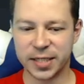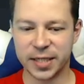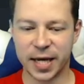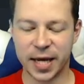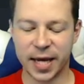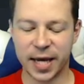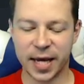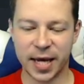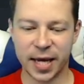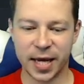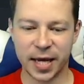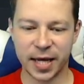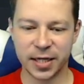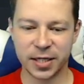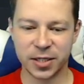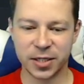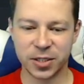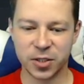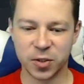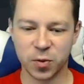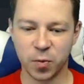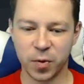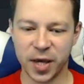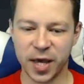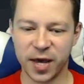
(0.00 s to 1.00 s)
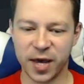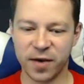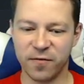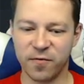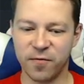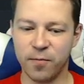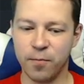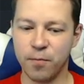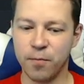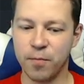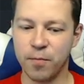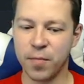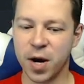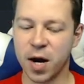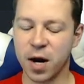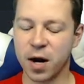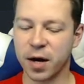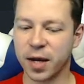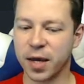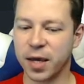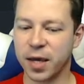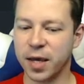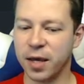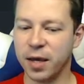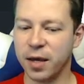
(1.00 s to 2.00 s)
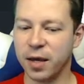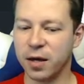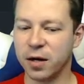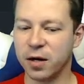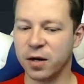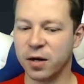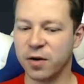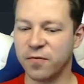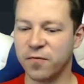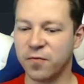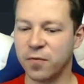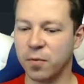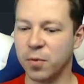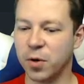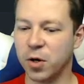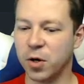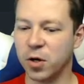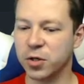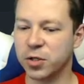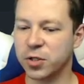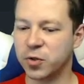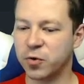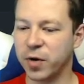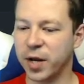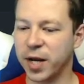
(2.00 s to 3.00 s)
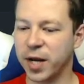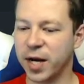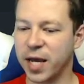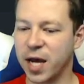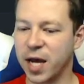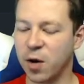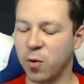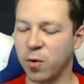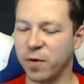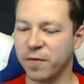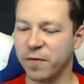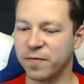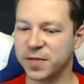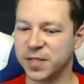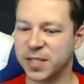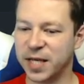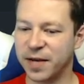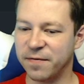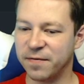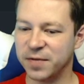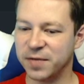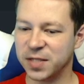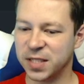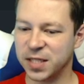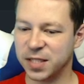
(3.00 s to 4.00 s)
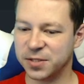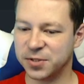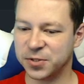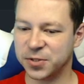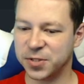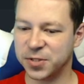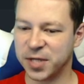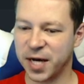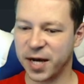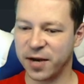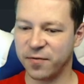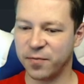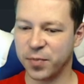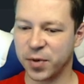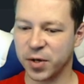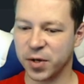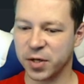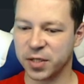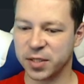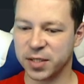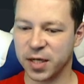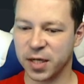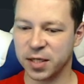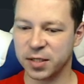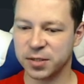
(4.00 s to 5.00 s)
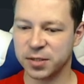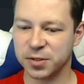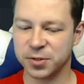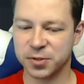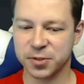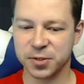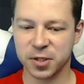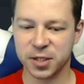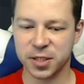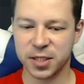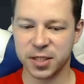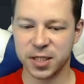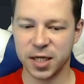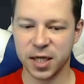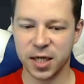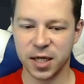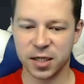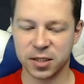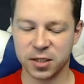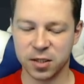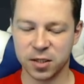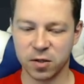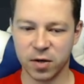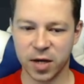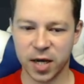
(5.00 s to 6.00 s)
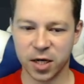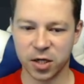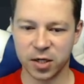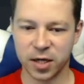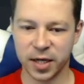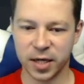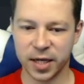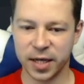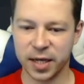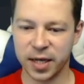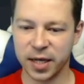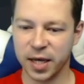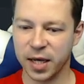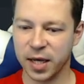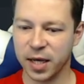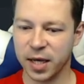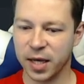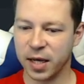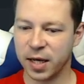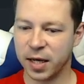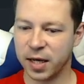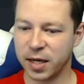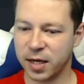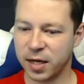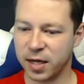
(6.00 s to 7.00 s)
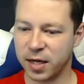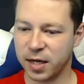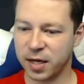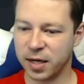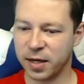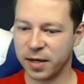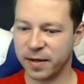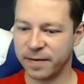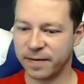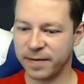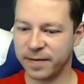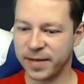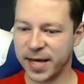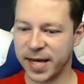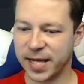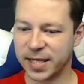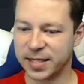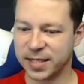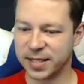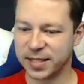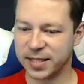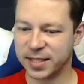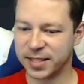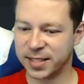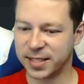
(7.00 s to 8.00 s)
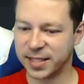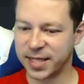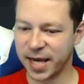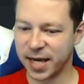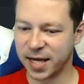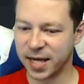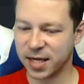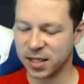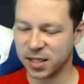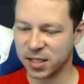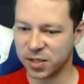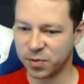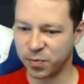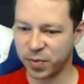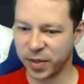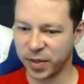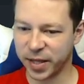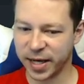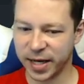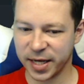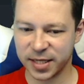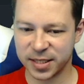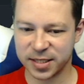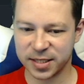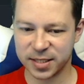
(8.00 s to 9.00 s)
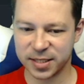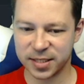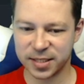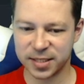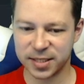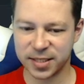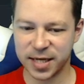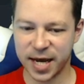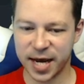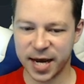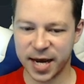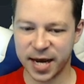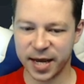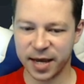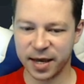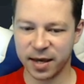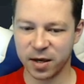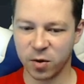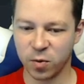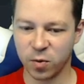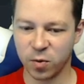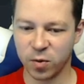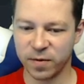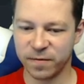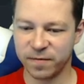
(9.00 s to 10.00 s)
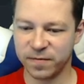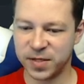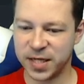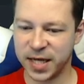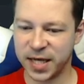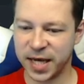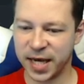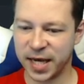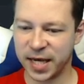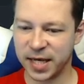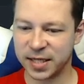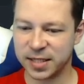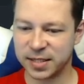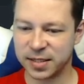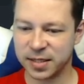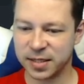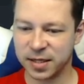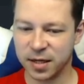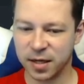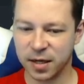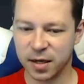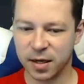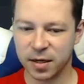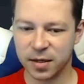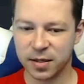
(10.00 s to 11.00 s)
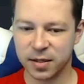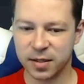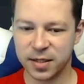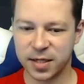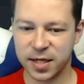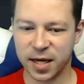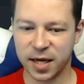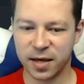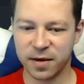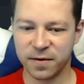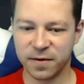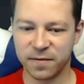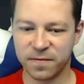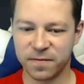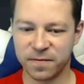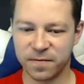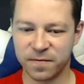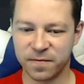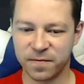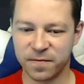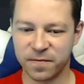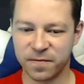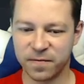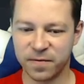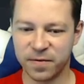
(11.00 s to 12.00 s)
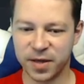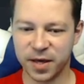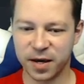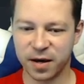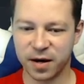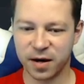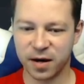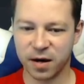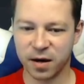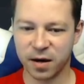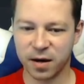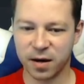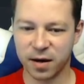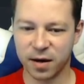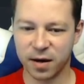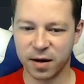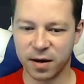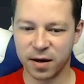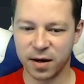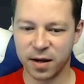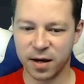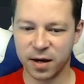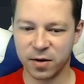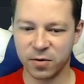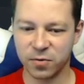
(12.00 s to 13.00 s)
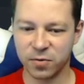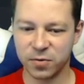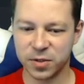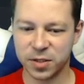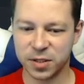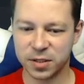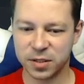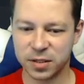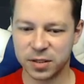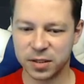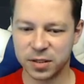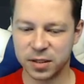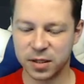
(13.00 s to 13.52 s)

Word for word: And we have Mark here from Australia with 75%, 13. So actually, uh, that's a second place tying with Days, Dave there, Klaus,